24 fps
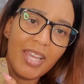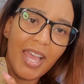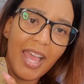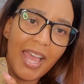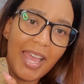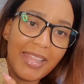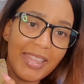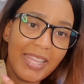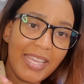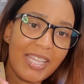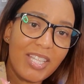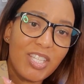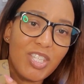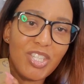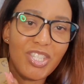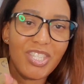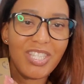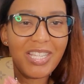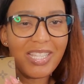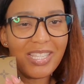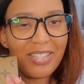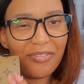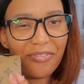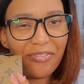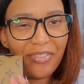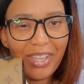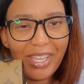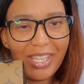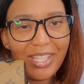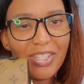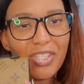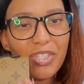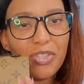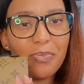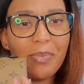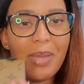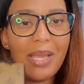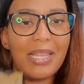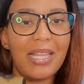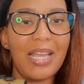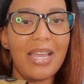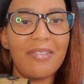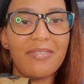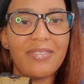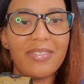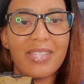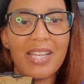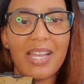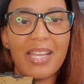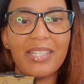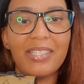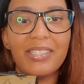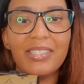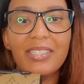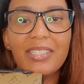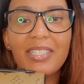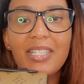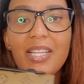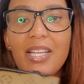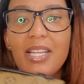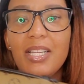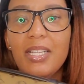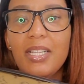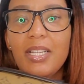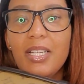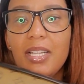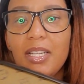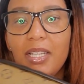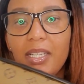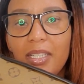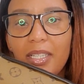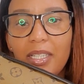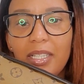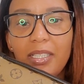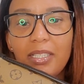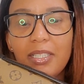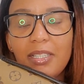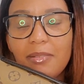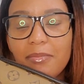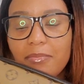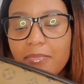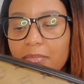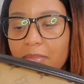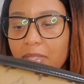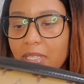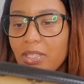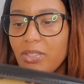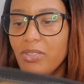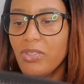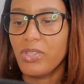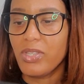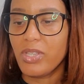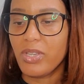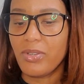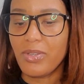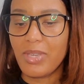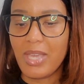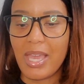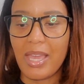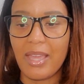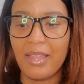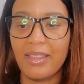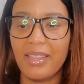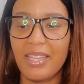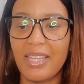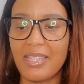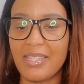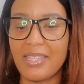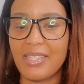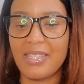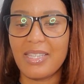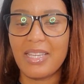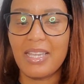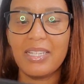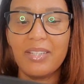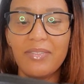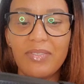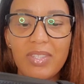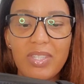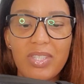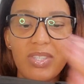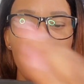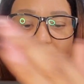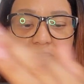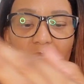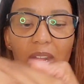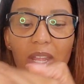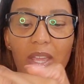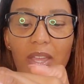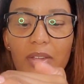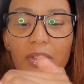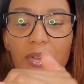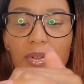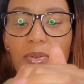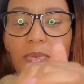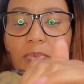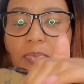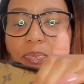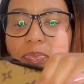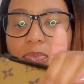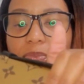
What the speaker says: I think it just doesn't fit into my lifestyle. So yeah, that's the end of this video.